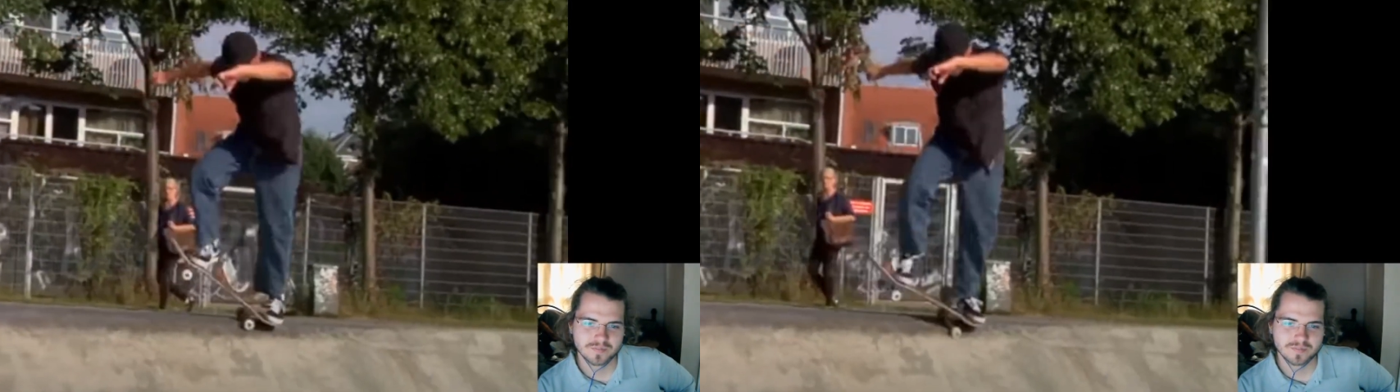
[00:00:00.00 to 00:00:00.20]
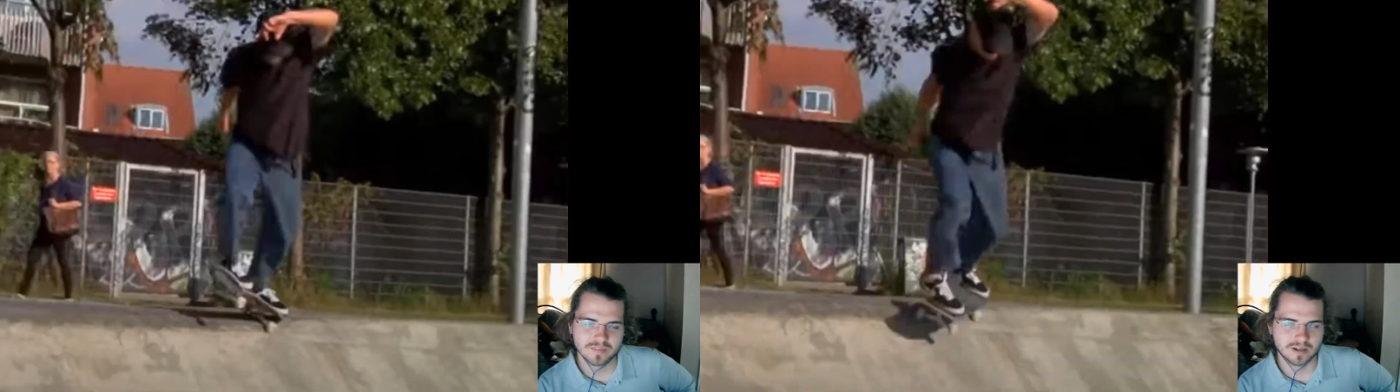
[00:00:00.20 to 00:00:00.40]

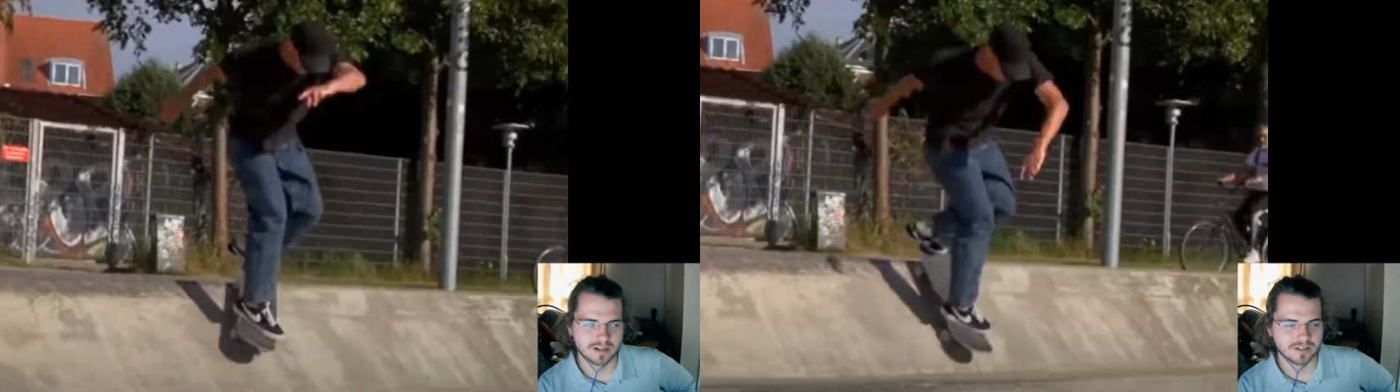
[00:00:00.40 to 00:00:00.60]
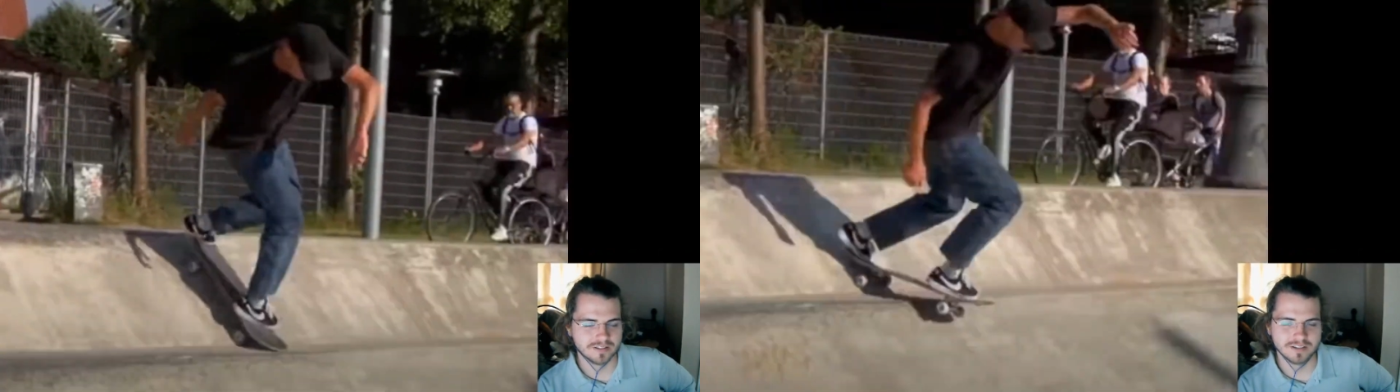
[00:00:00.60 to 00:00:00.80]

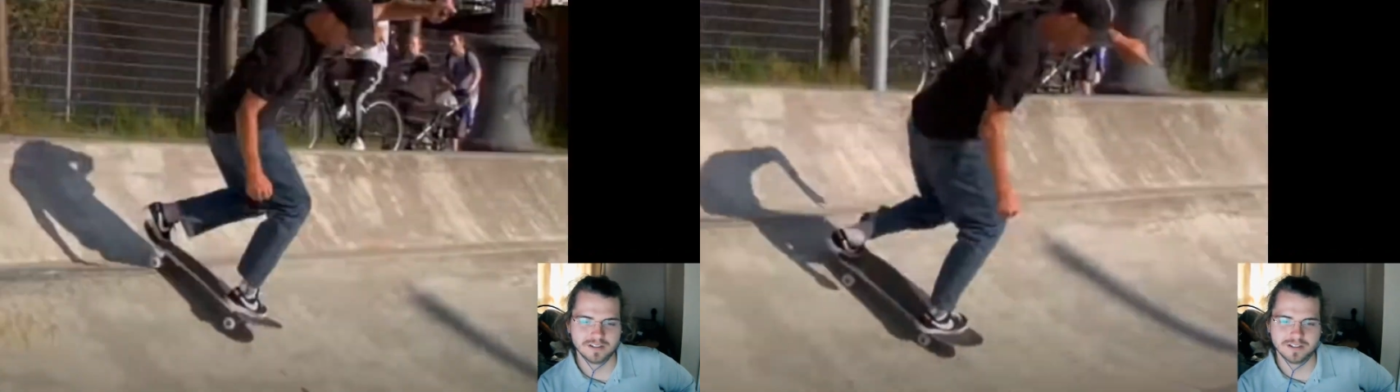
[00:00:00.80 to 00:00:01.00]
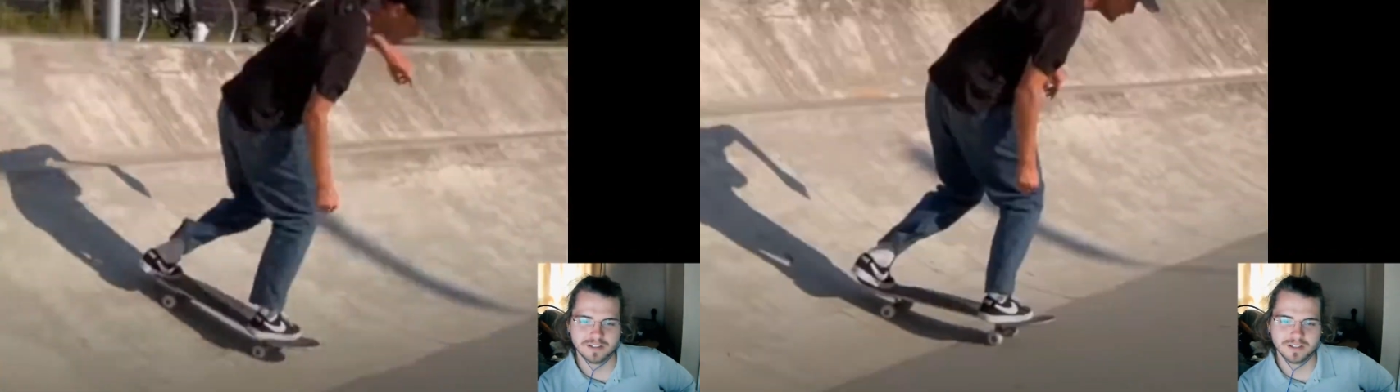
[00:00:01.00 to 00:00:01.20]
Ah, I did it
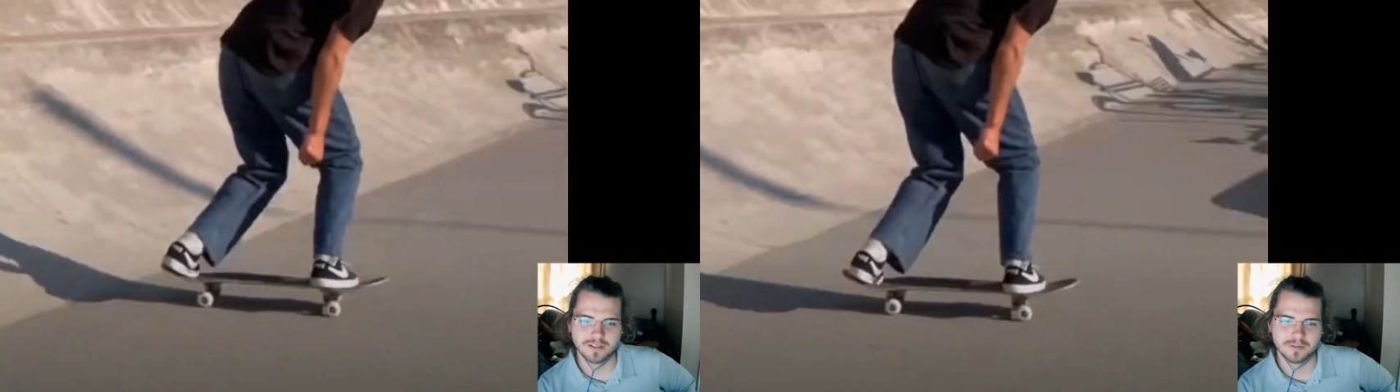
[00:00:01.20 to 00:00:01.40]
again.